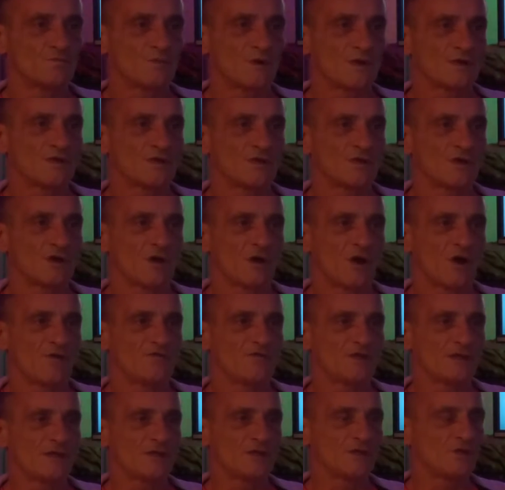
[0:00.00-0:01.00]
Well, I
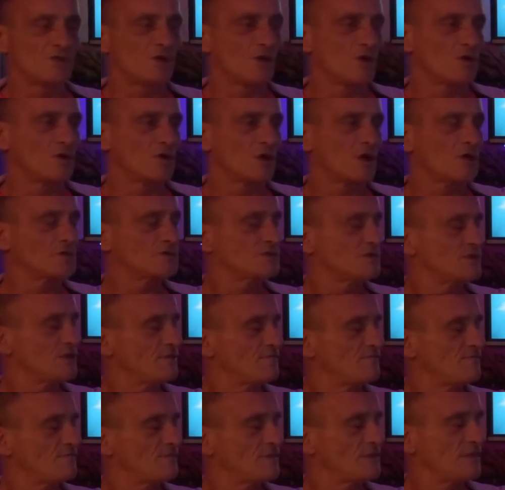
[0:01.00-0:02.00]
think you got to learn to
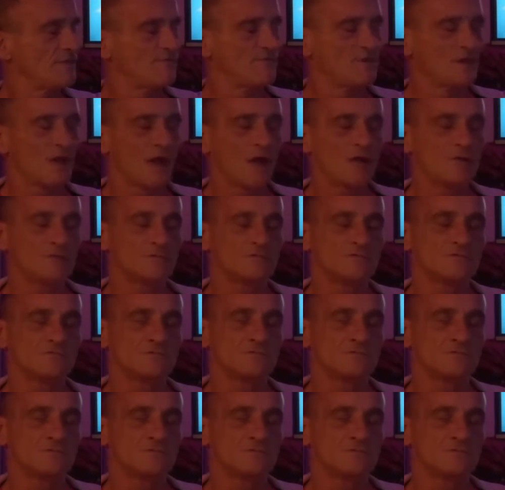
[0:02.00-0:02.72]
live alone